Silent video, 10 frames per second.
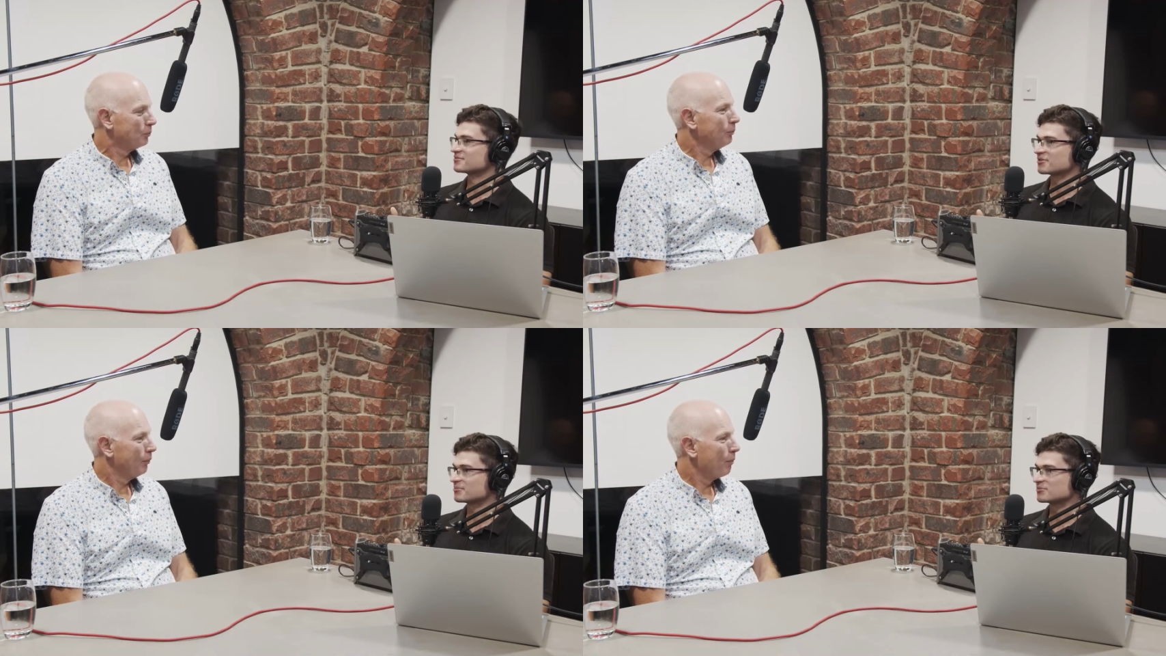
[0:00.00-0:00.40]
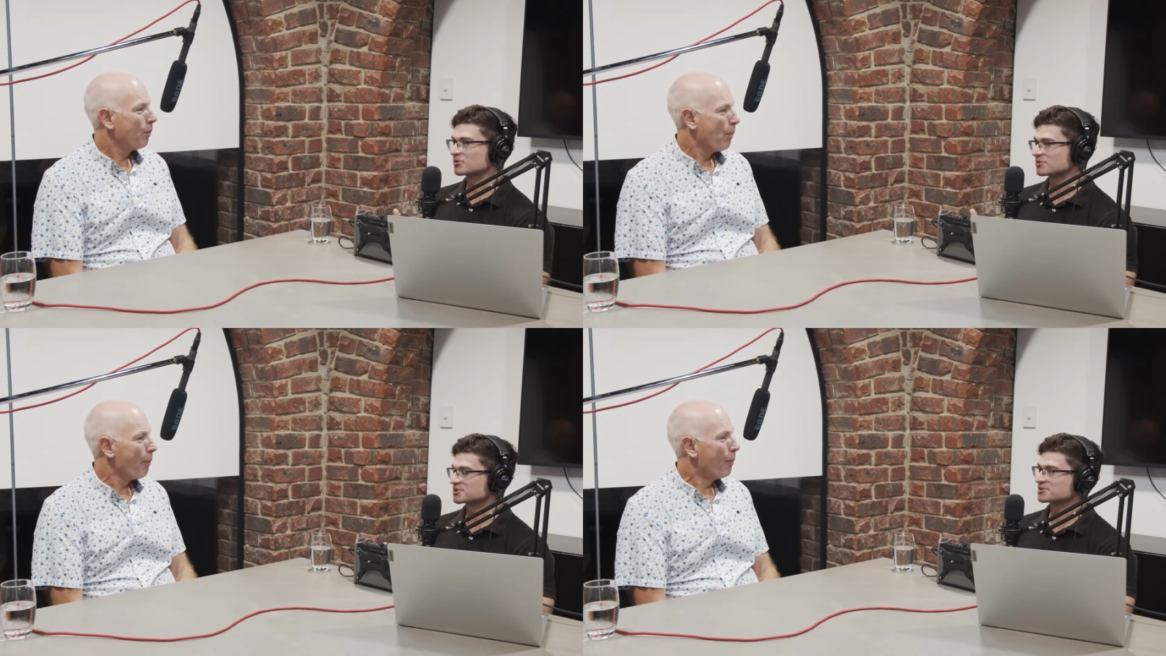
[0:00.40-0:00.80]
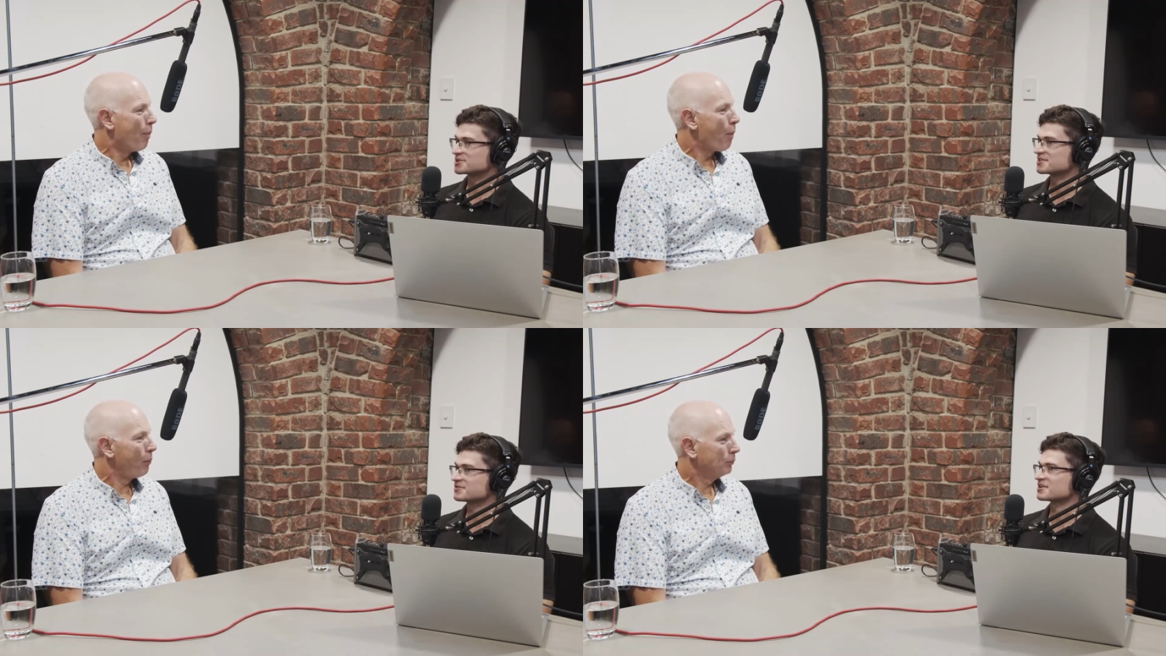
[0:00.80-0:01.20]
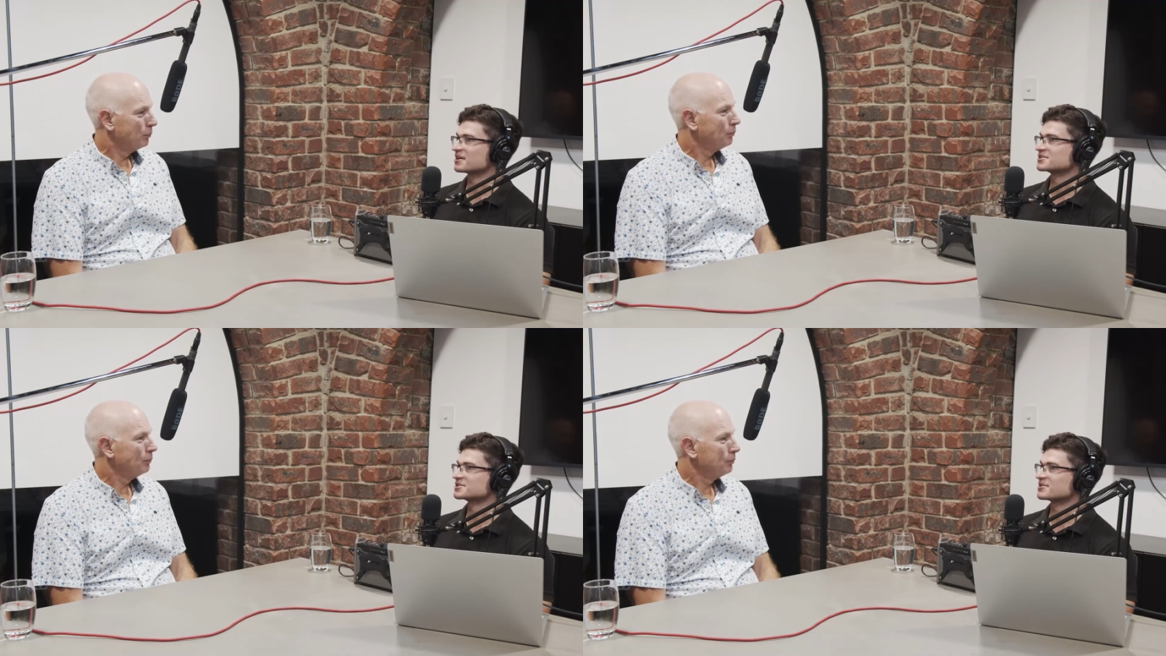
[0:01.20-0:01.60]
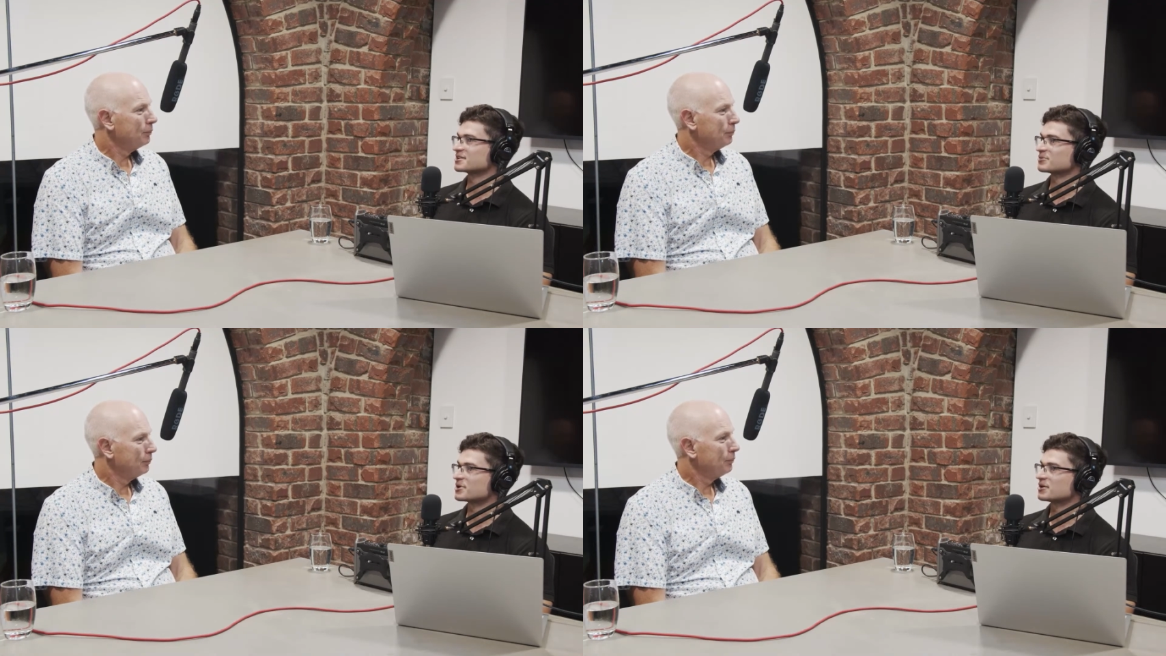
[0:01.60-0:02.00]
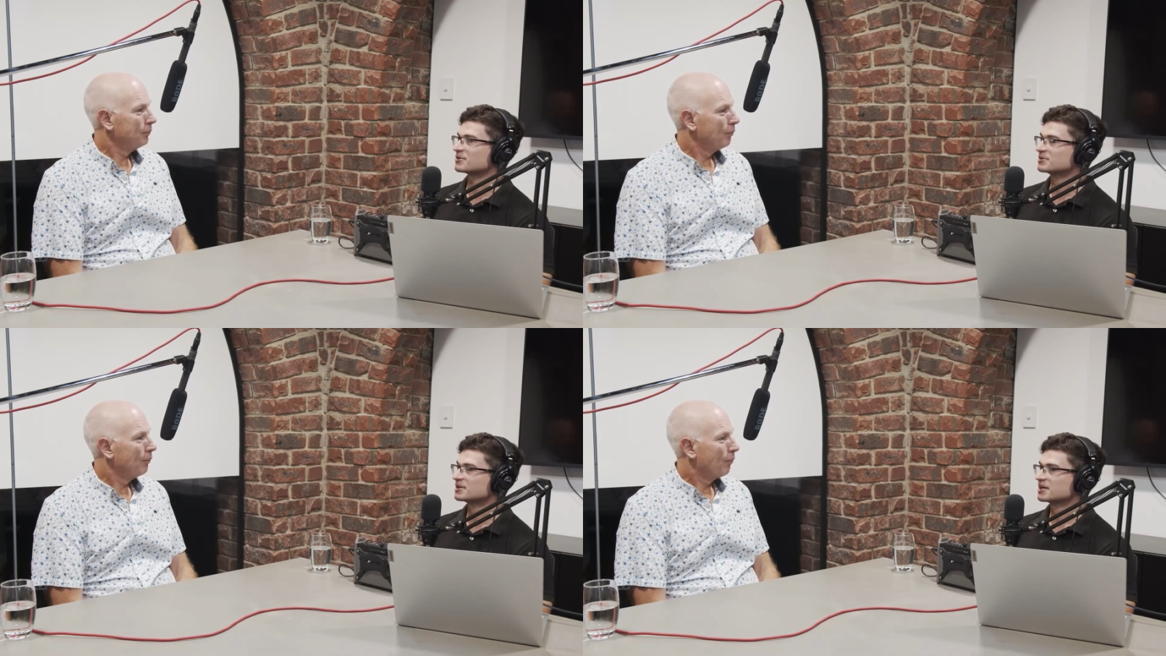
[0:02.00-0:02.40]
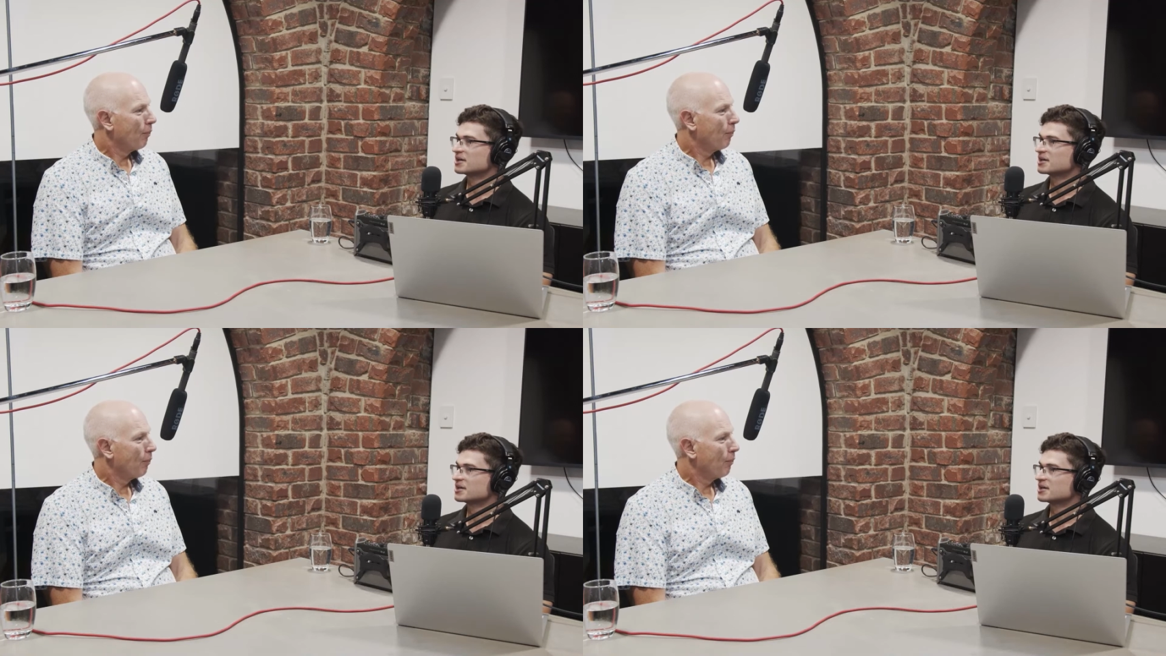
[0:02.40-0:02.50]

Speaker 1: from all sorts of different countries around the world,